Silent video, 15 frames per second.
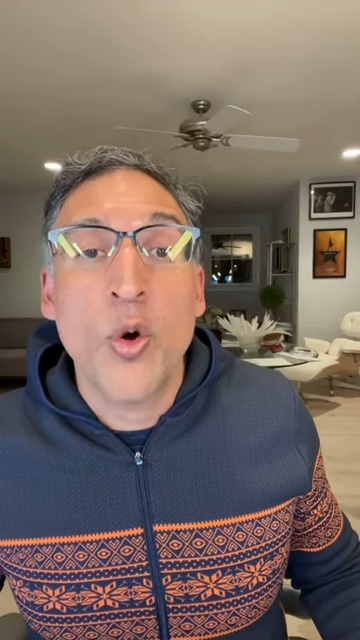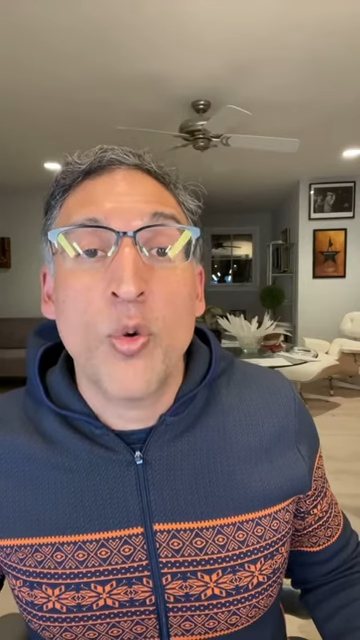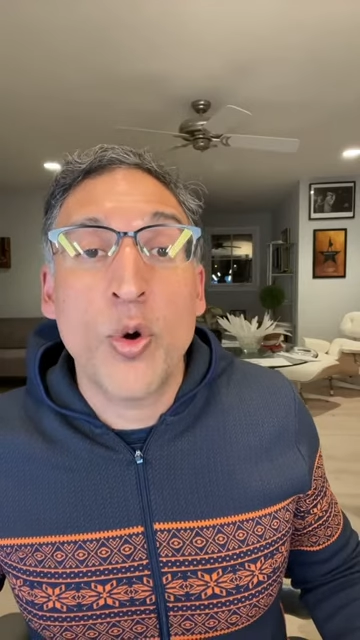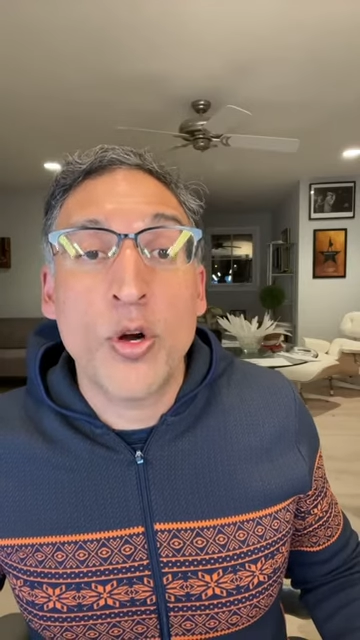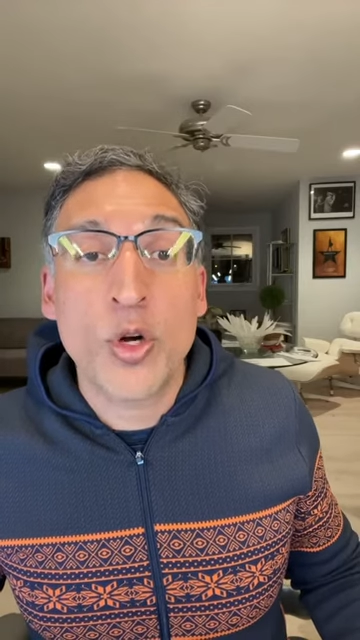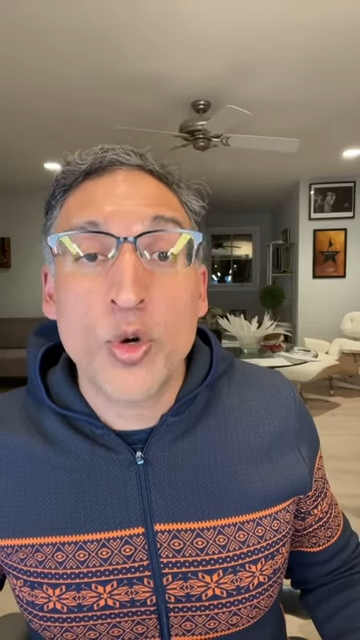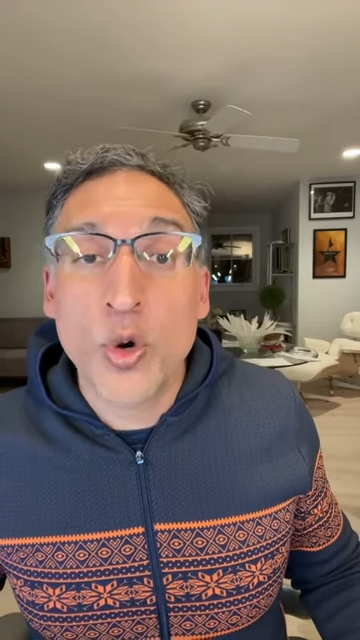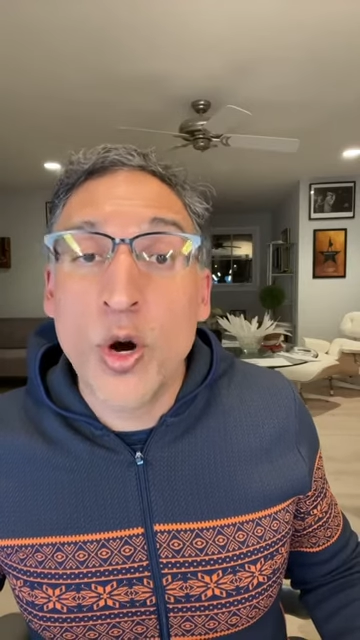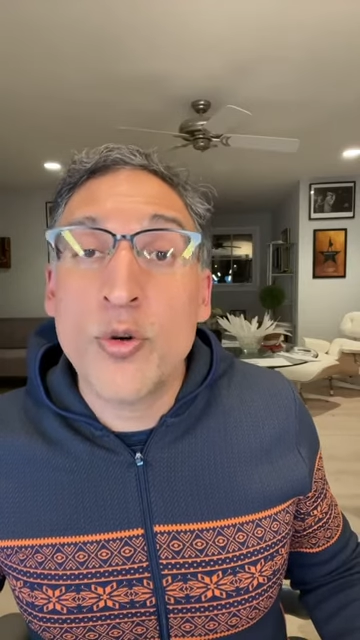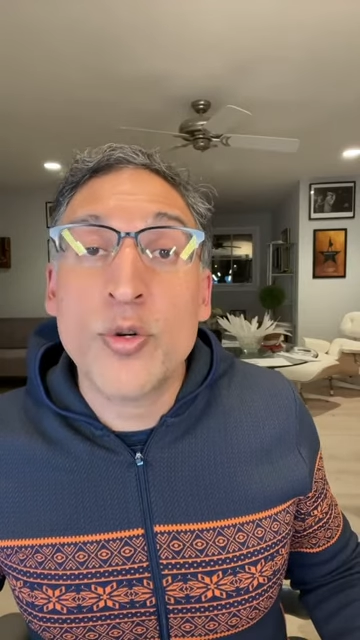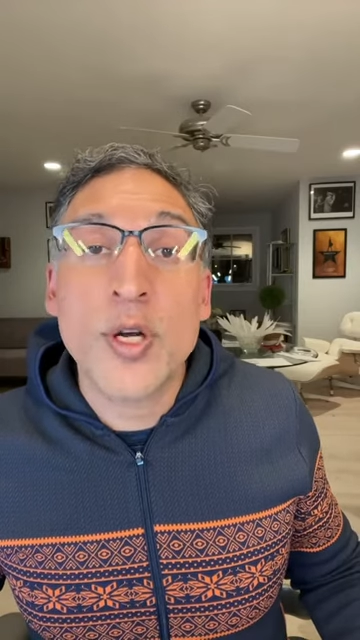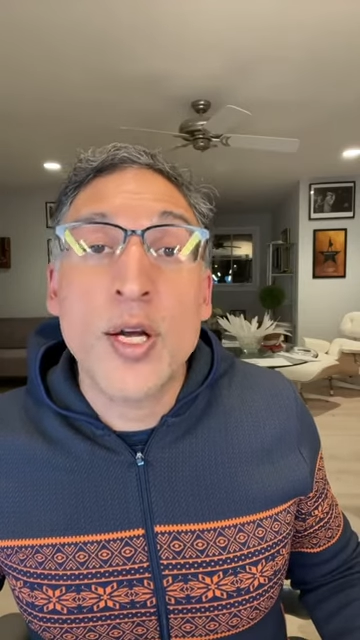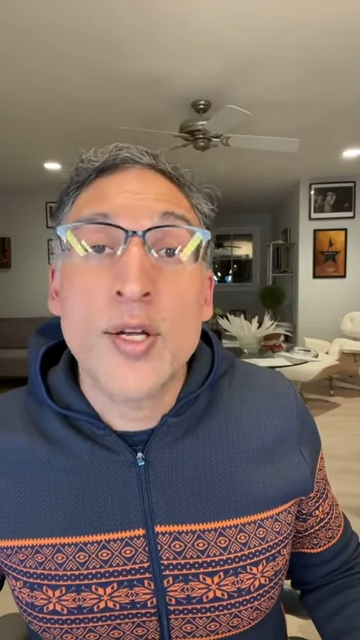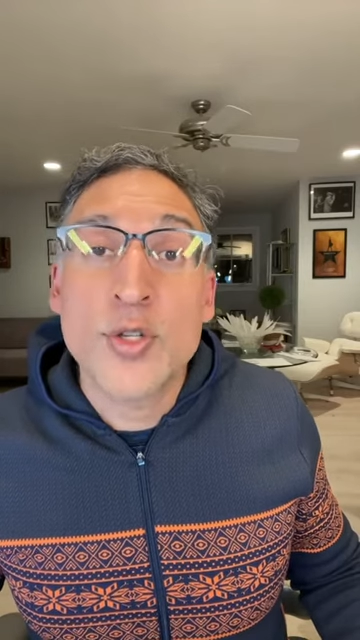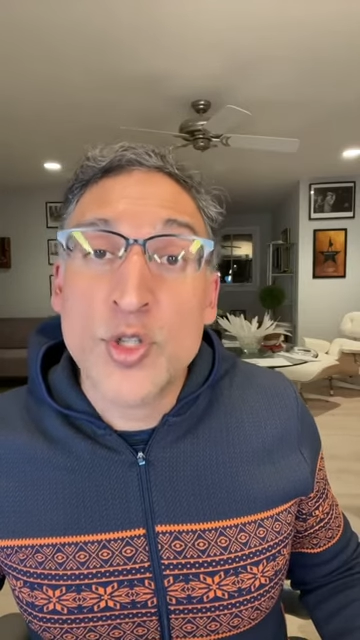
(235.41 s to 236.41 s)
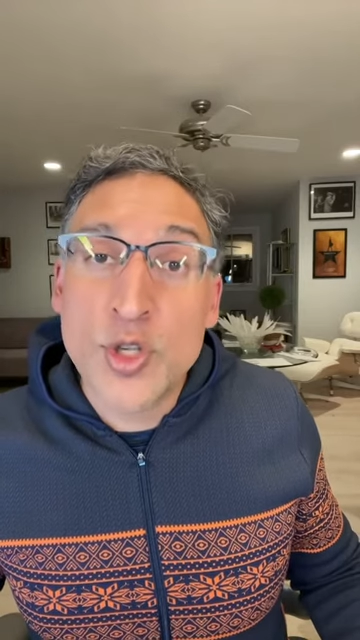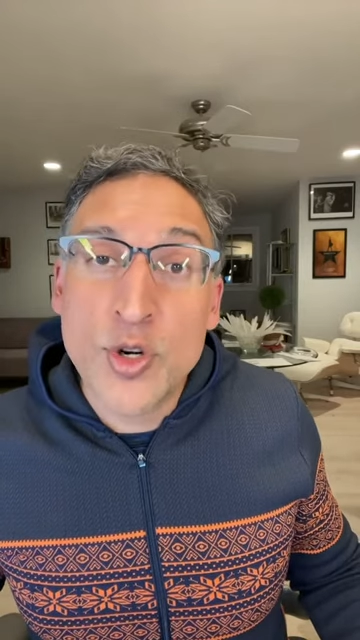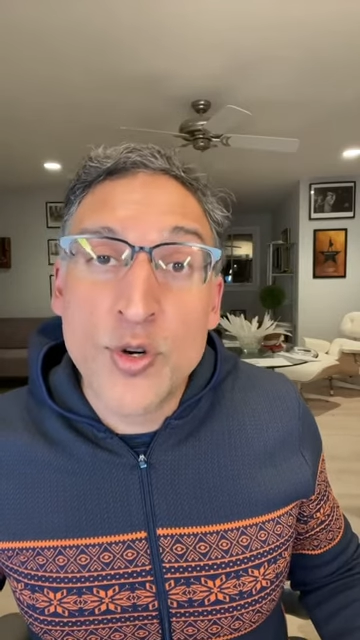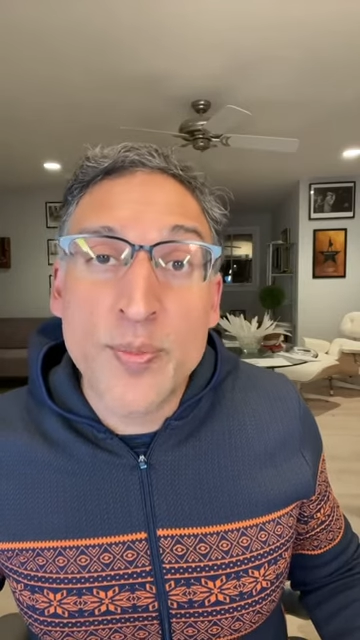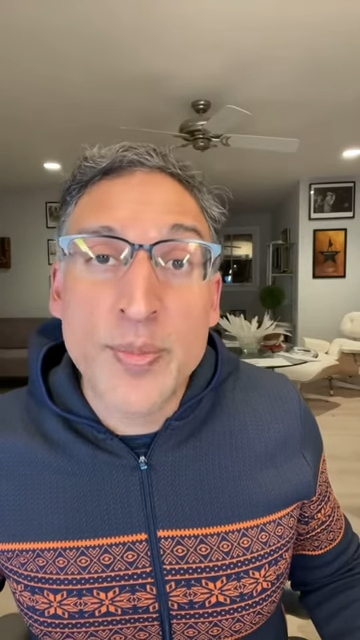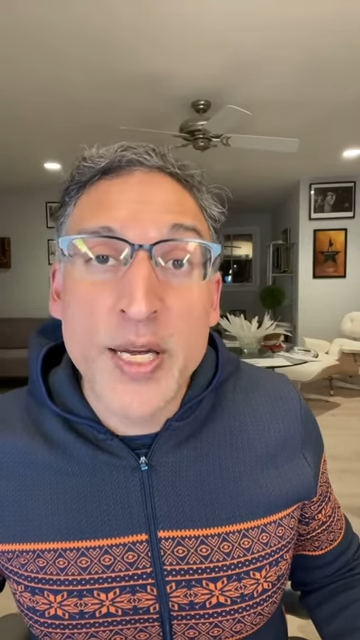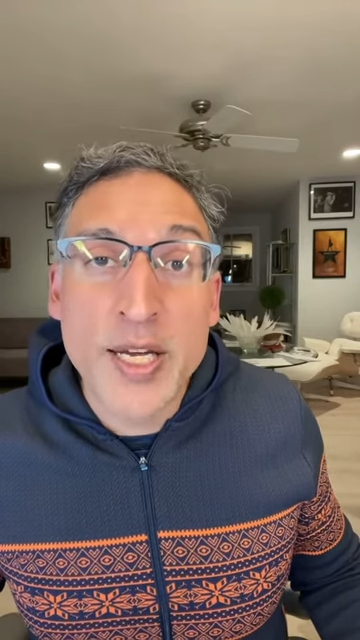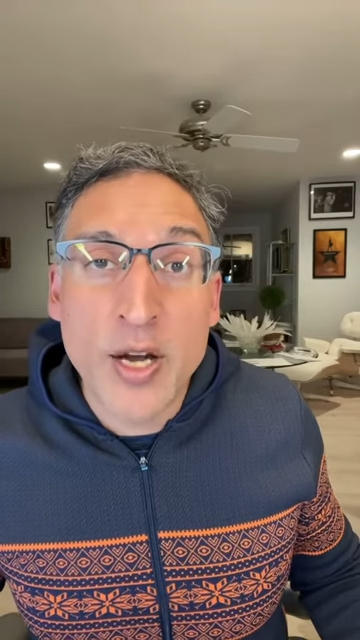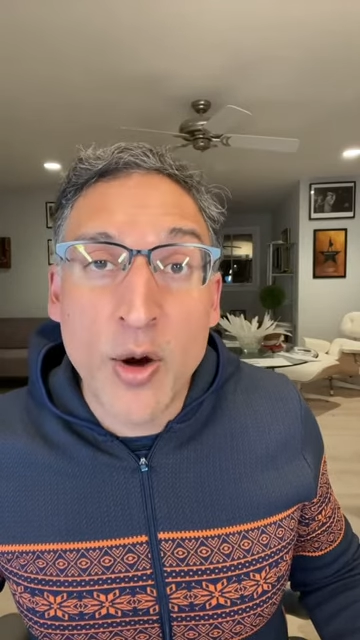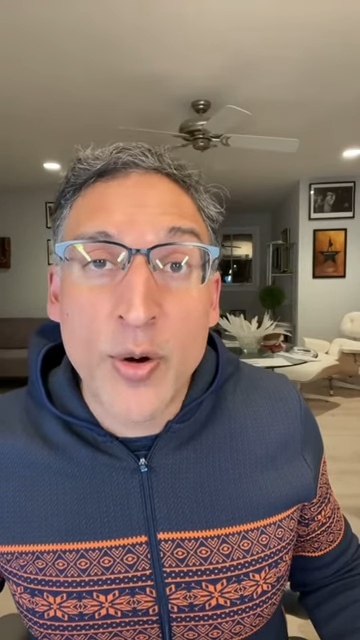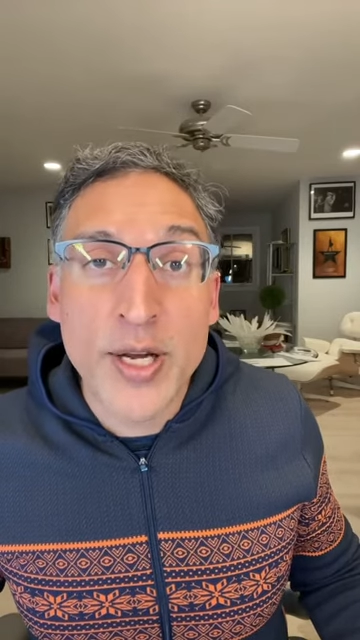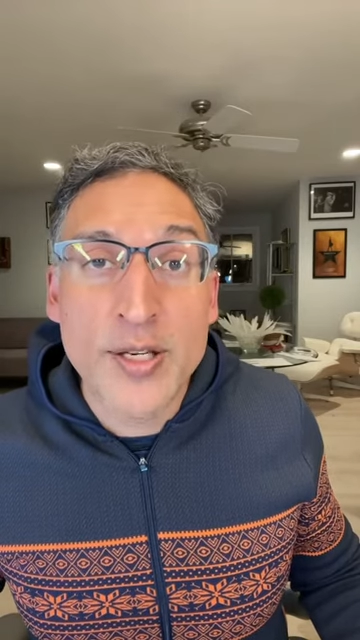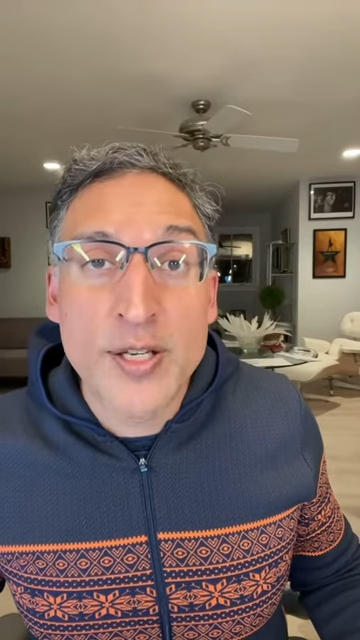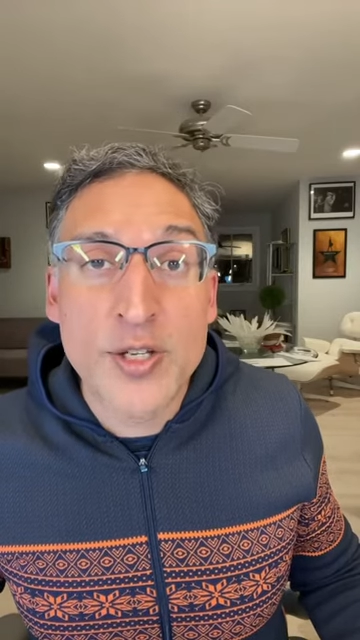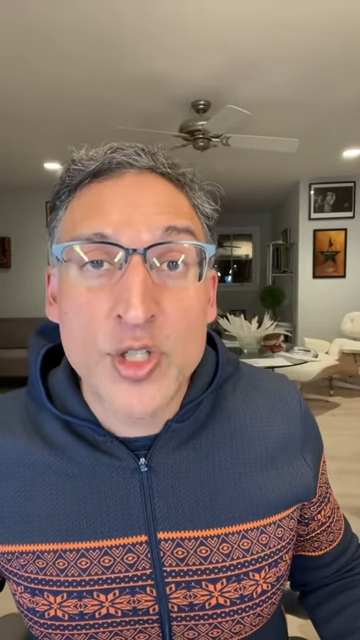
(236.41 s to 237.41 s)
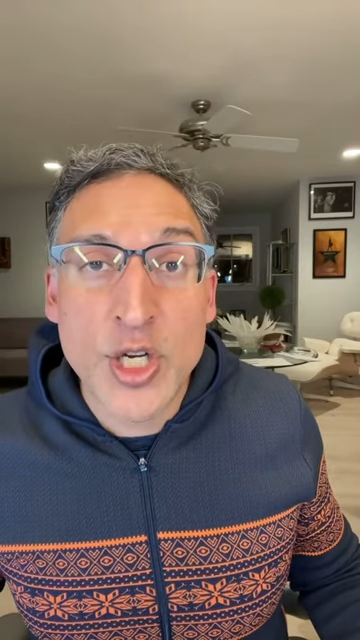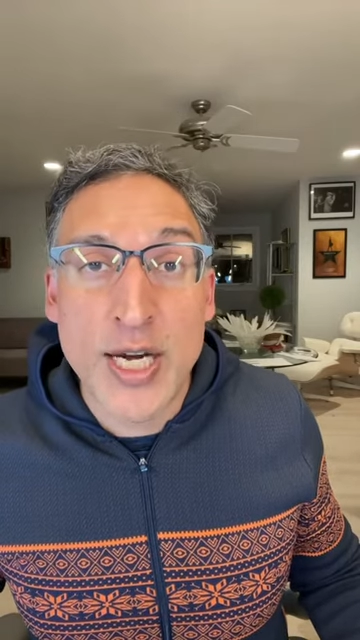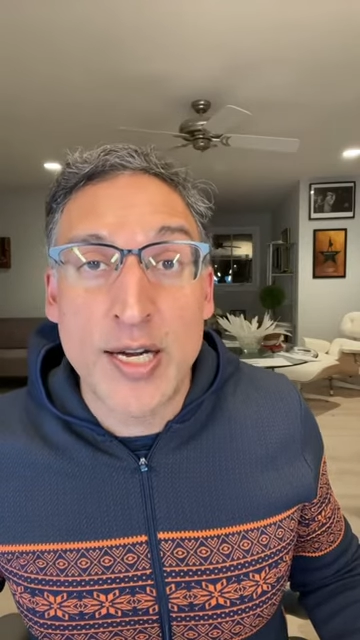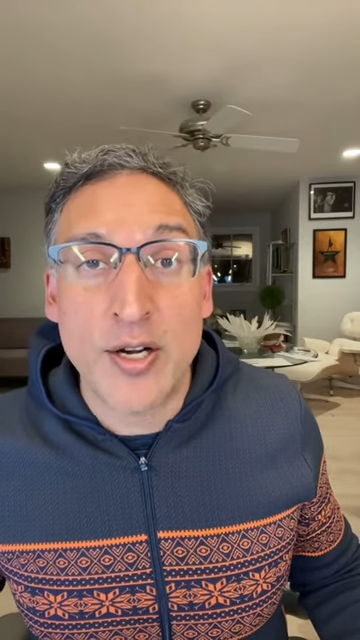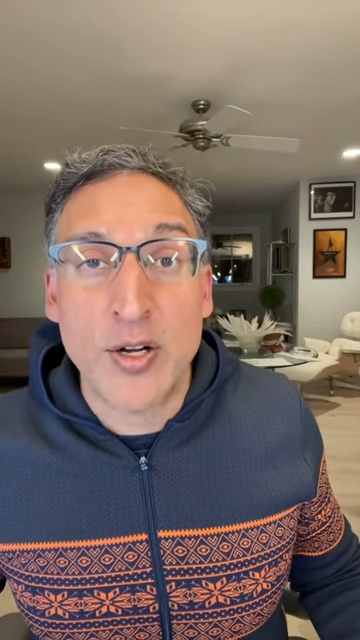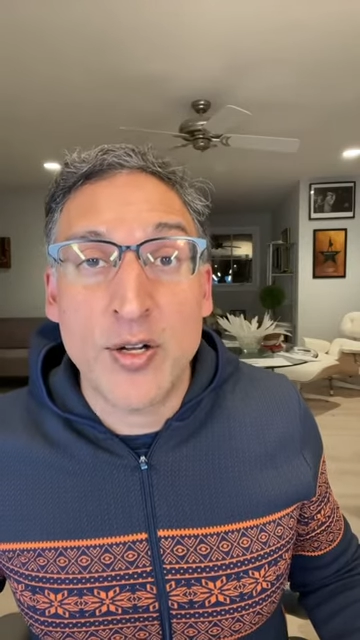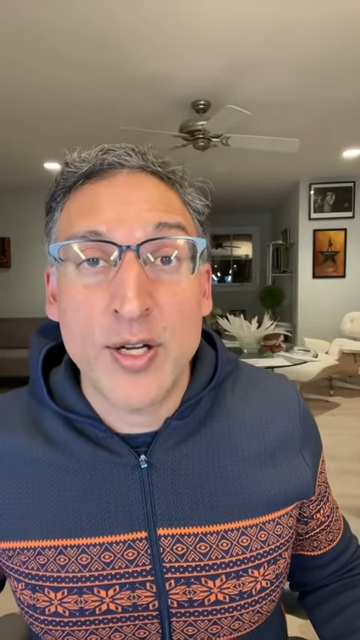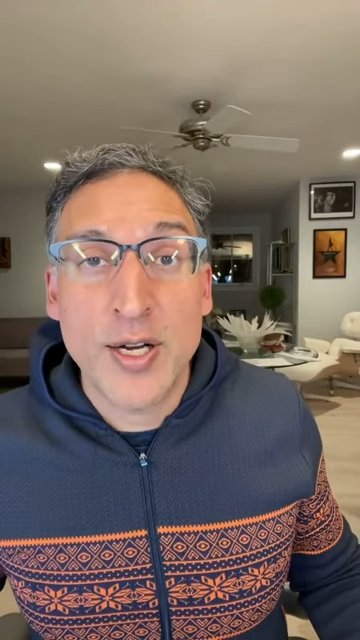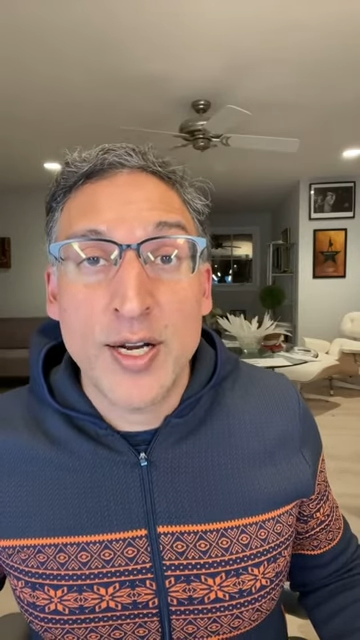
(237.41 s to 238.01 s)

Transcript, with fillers: will, quote, soon be going to jail.